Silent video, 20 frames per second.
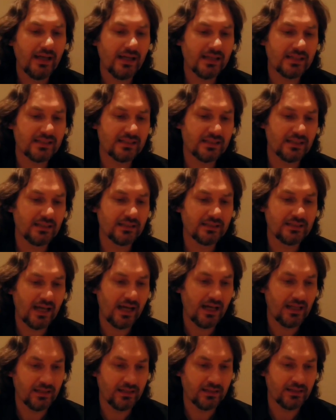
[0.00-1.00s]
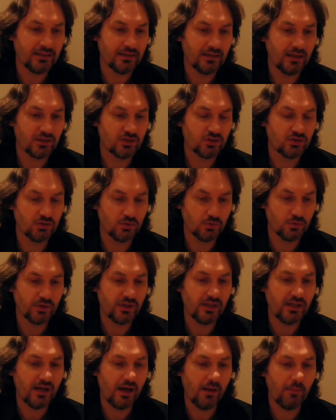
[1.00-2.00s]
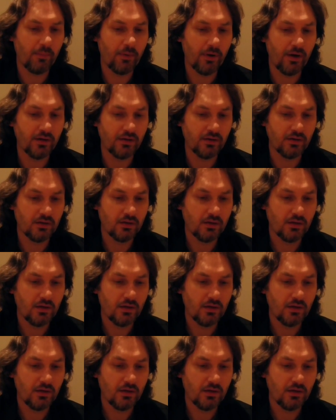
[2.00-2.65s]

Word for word: it's still telling a story about